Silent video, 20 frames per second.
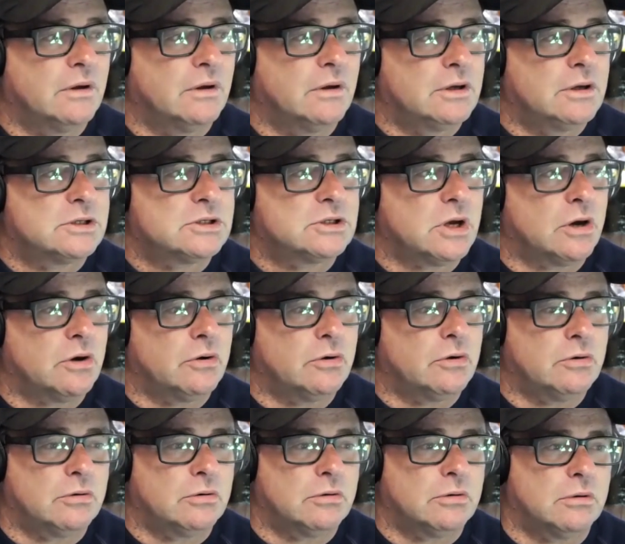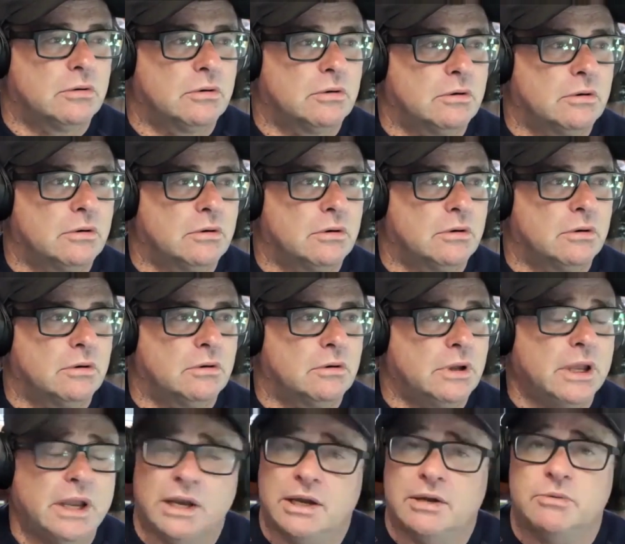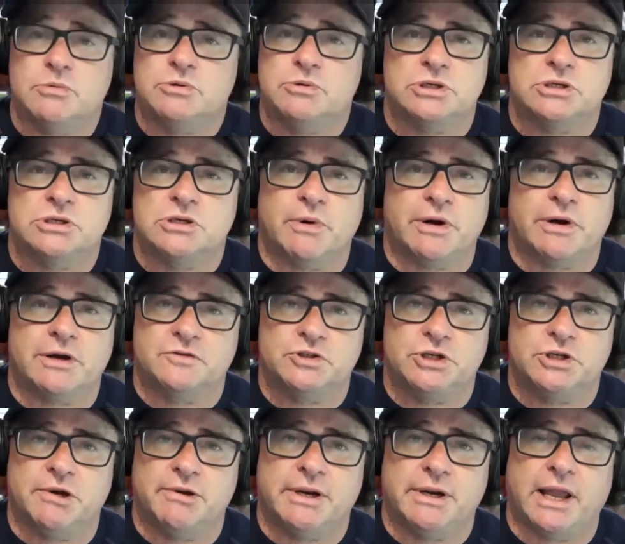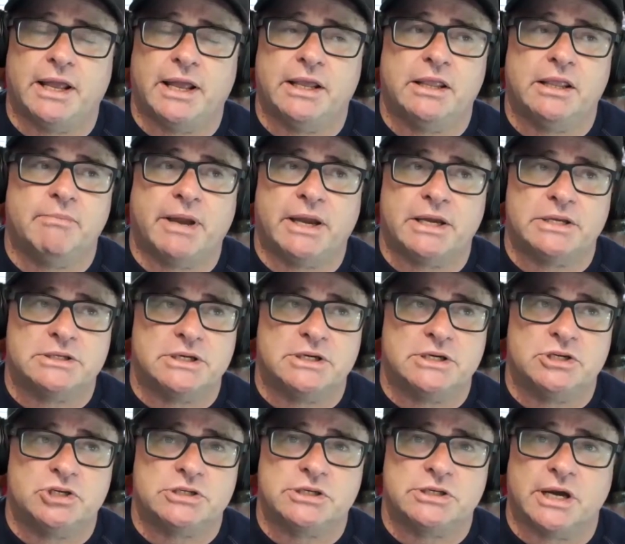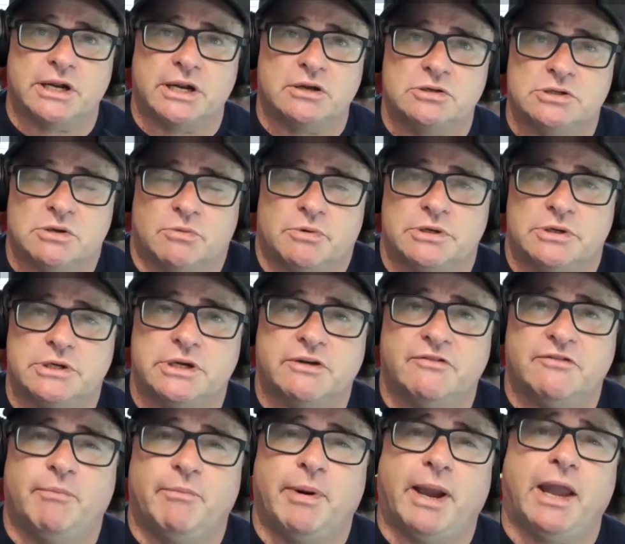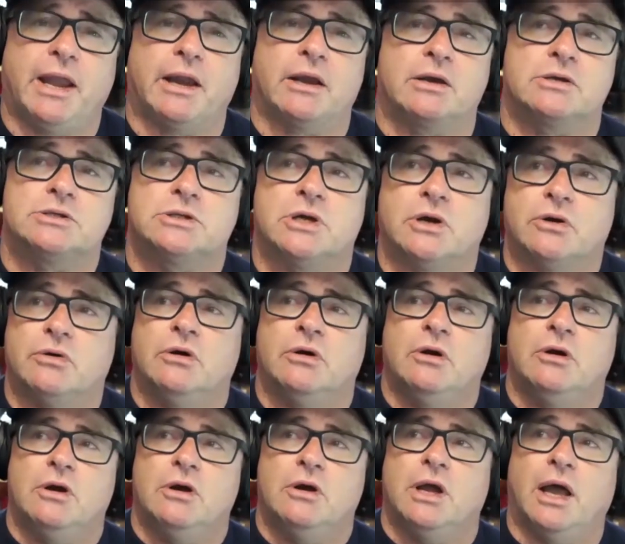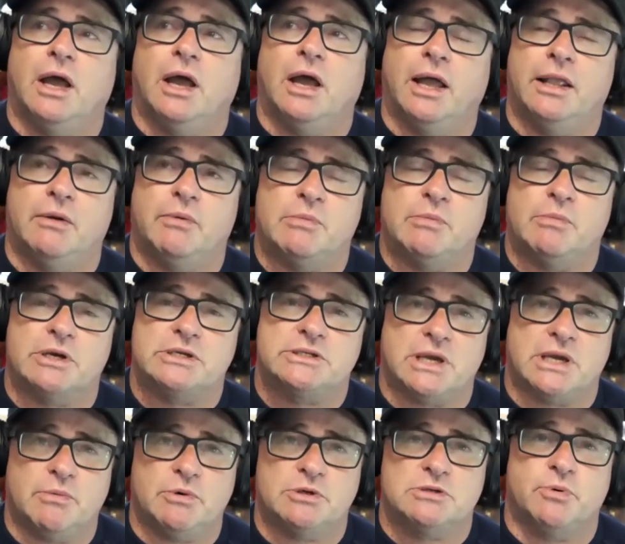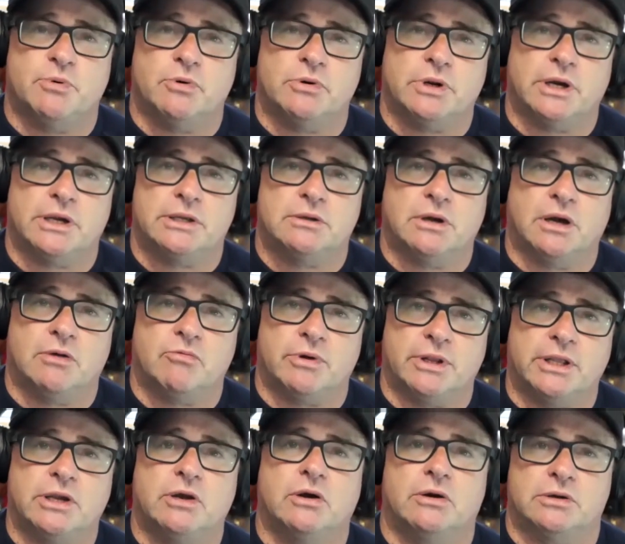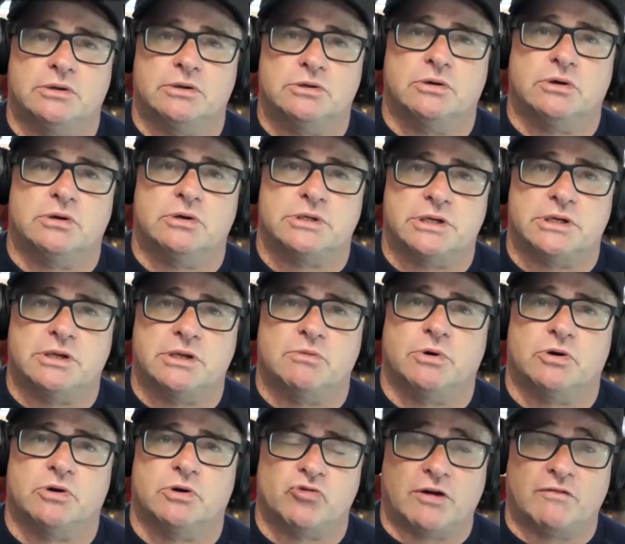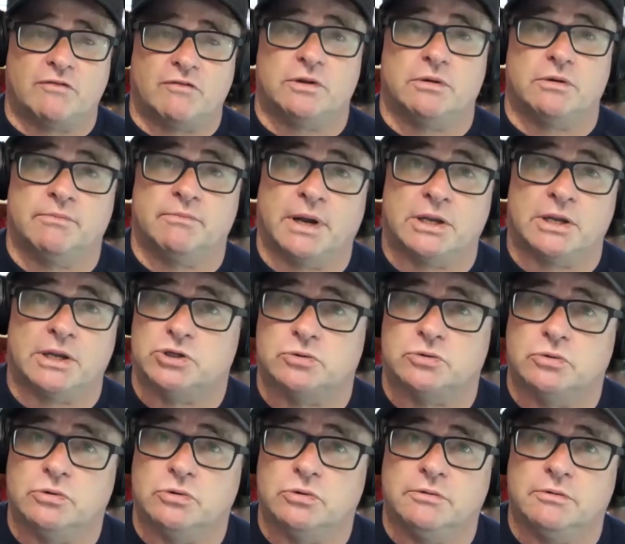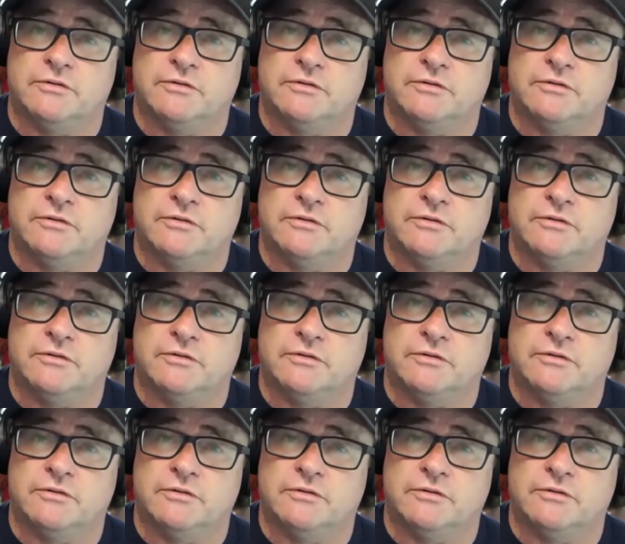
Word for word: So yeah, it was just a way of sharing, and then the magazine just started because I wanted to give back. So, and then when my son was born, I really got into it because I didn't want to travel much at all.